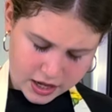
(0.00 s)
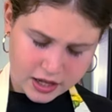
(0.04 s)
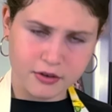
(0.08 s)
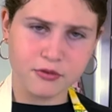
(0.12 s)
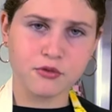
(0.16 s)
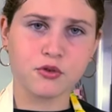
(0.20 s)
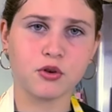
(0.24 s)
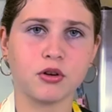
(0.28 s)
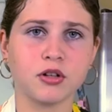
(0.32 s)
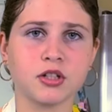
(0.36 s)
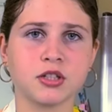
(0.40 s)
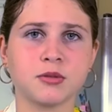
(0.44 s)
of
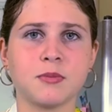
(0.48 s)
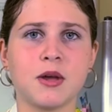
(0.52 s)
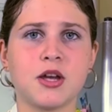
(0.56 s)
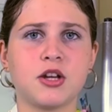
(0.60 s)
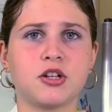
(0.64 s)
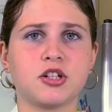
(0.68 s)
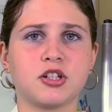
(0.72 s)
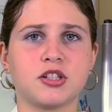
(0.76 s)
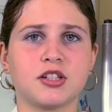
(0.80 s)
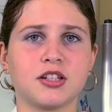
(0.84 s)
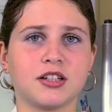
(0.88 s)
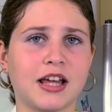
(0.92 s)
course, make
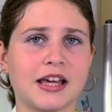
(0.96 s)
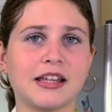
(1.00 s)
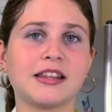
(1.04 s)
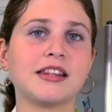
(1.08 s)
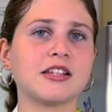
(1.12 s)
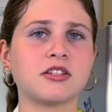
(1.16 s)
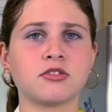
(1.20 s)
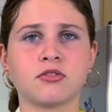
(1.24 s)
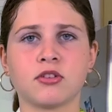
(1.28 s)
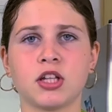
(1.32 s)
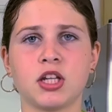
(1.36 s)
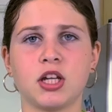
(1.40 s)
sure to like
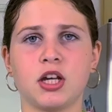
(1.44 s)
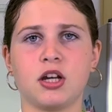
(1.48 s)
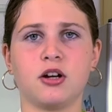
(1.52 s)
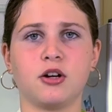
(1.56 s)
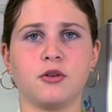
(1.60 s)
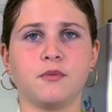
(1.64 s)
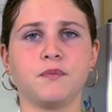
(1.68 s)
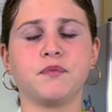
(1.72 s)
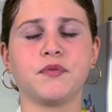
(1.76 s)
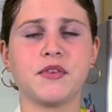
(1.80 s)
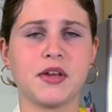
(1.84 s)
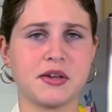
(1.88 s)
this video
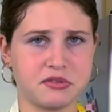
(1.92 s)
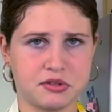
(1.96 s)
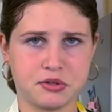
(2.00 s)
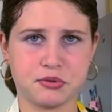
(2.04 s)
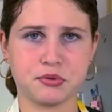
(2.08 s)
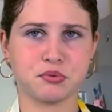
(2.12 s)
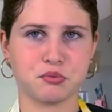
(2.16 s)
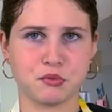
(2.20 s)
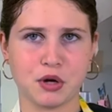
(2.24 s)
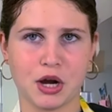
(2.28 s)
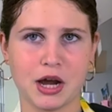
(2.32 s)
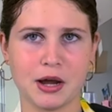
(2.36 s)
and
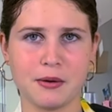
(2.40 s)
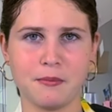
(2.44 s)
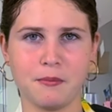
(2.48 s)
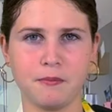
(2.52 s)
subscribe.